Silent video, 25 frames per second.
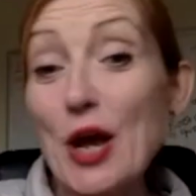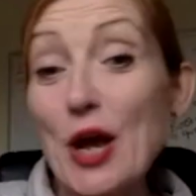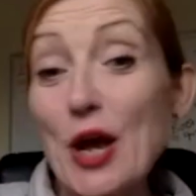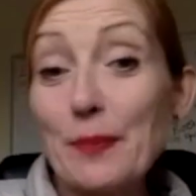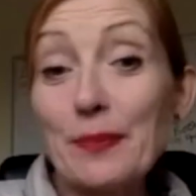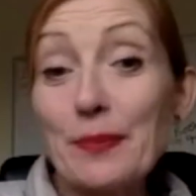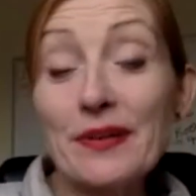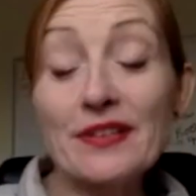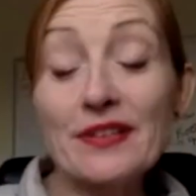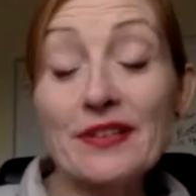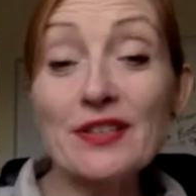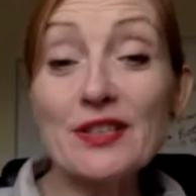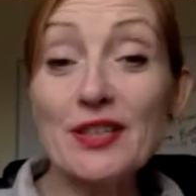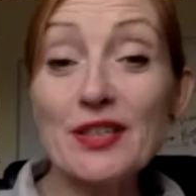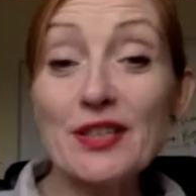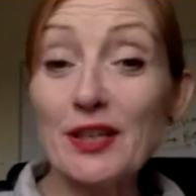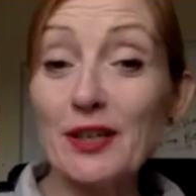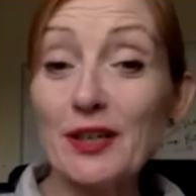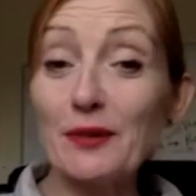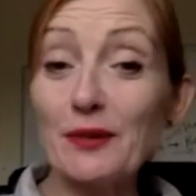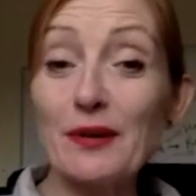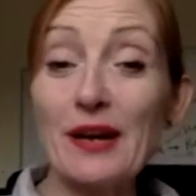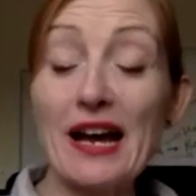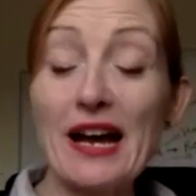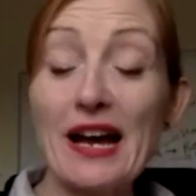open
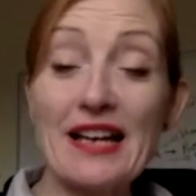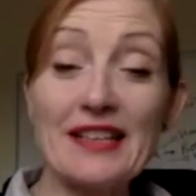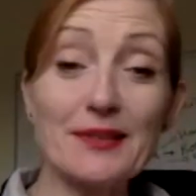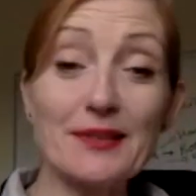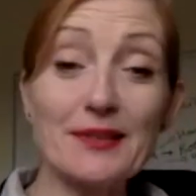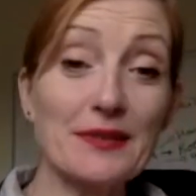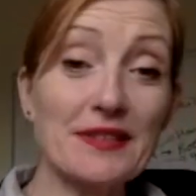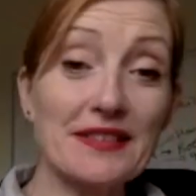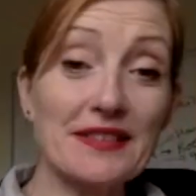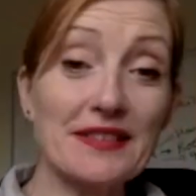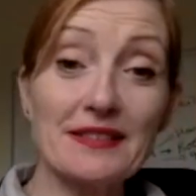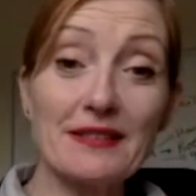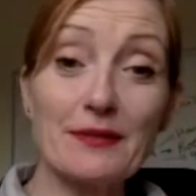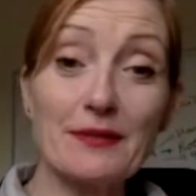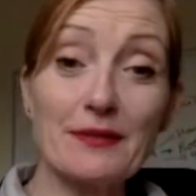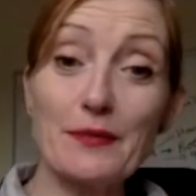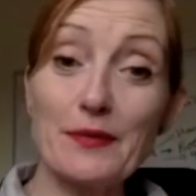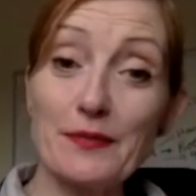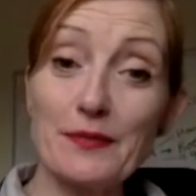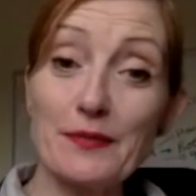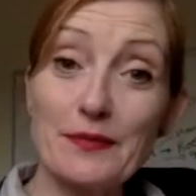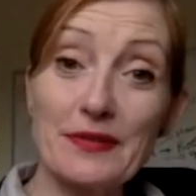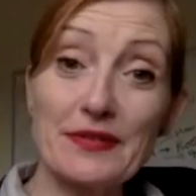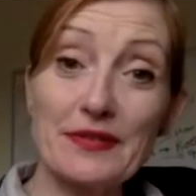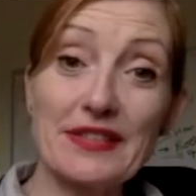to, as we
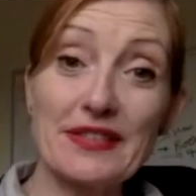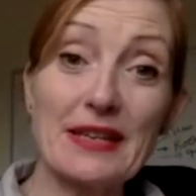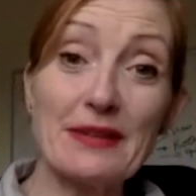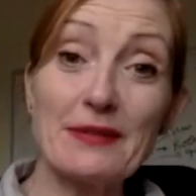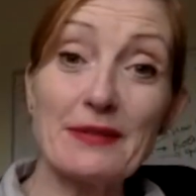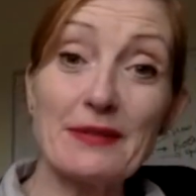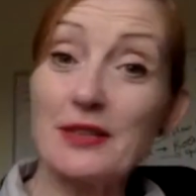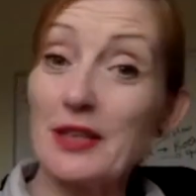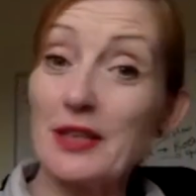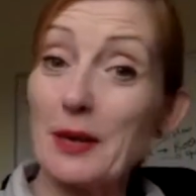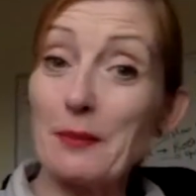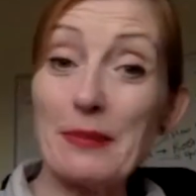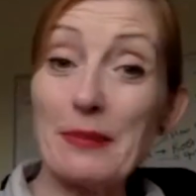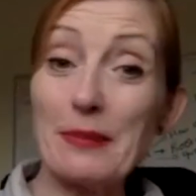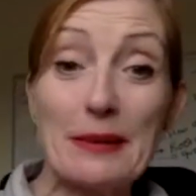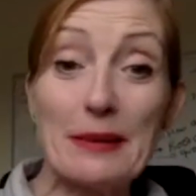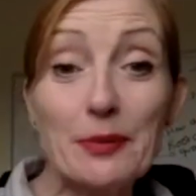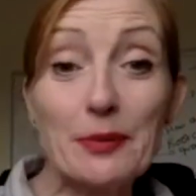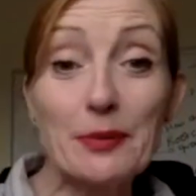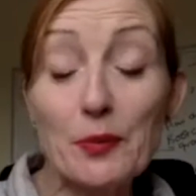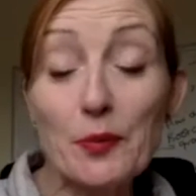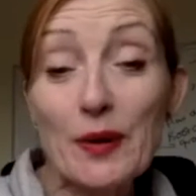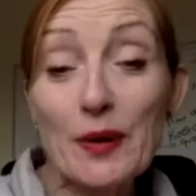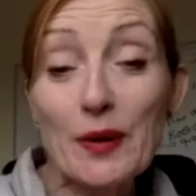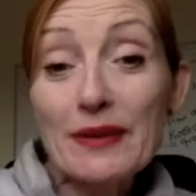said, you know,
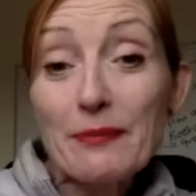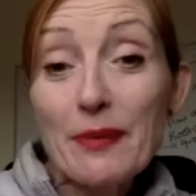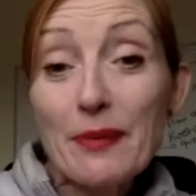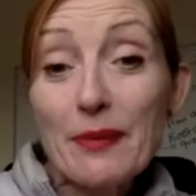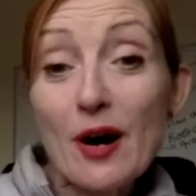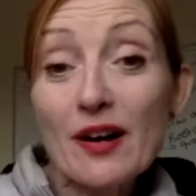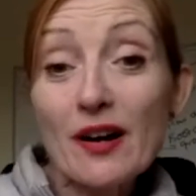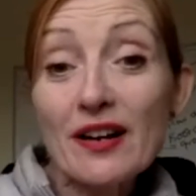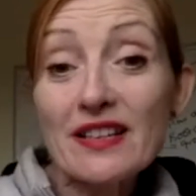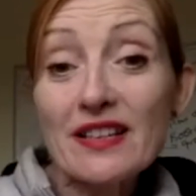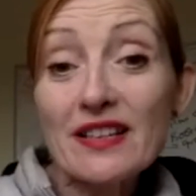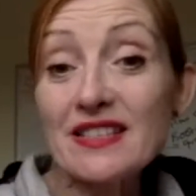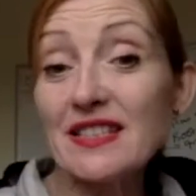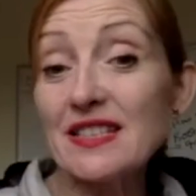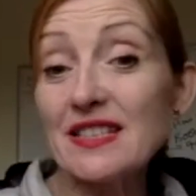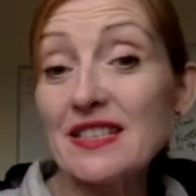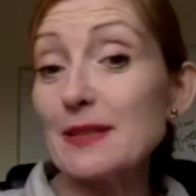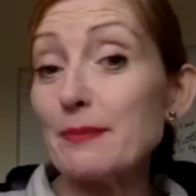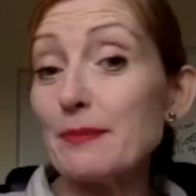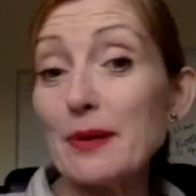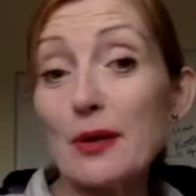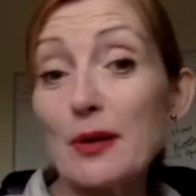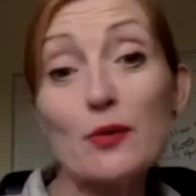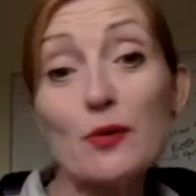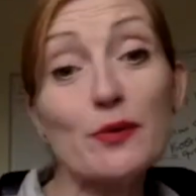people with Parkinson's,
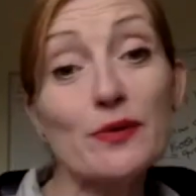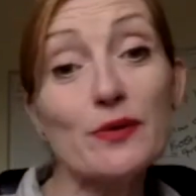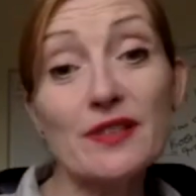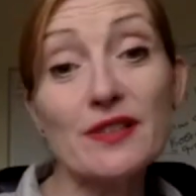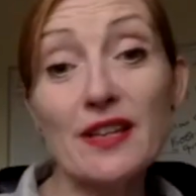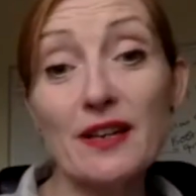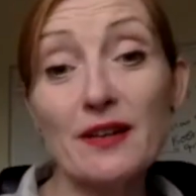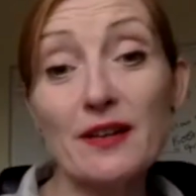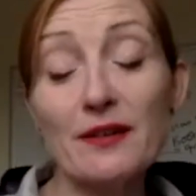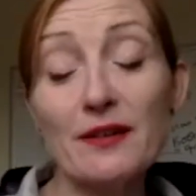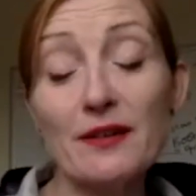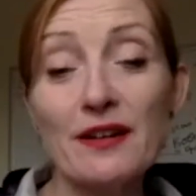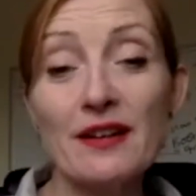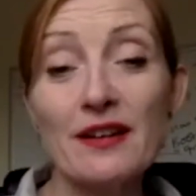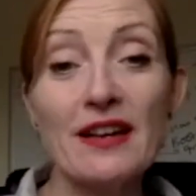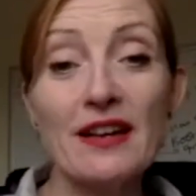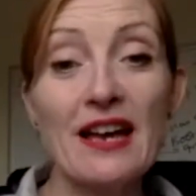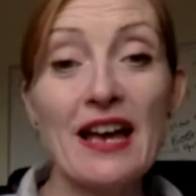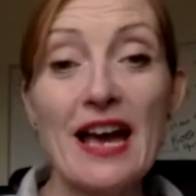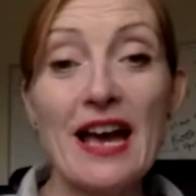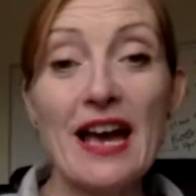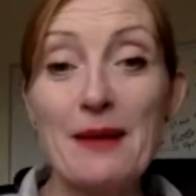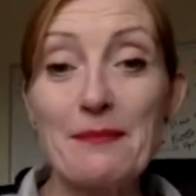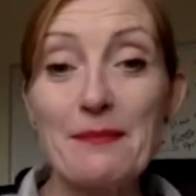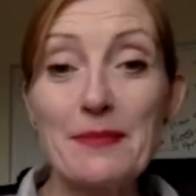but also
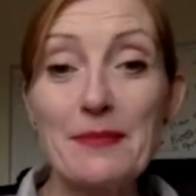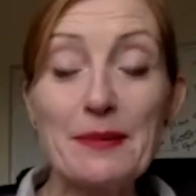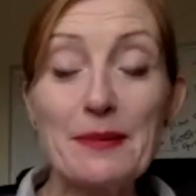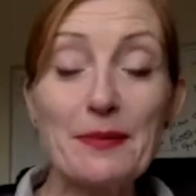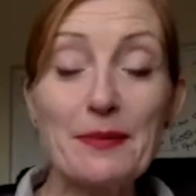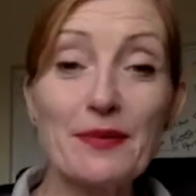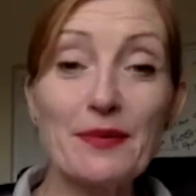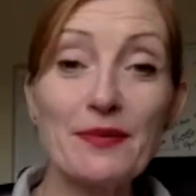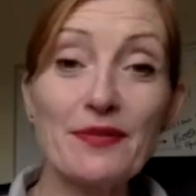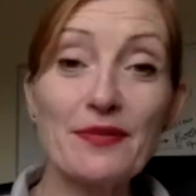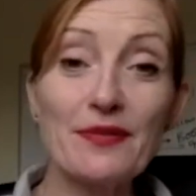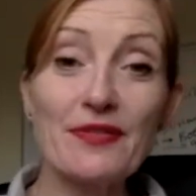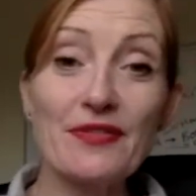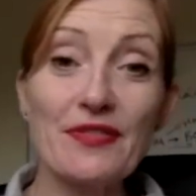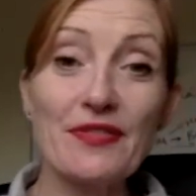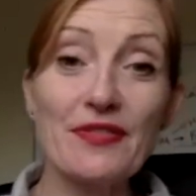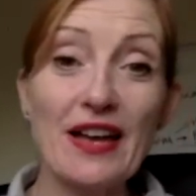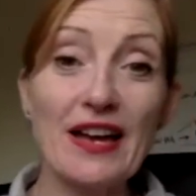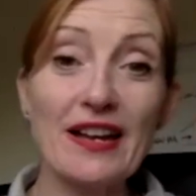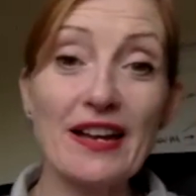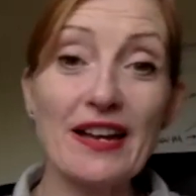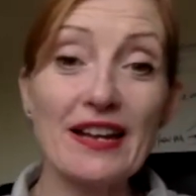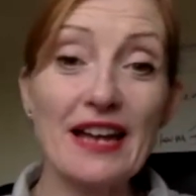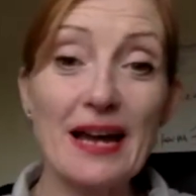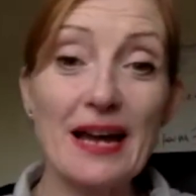people that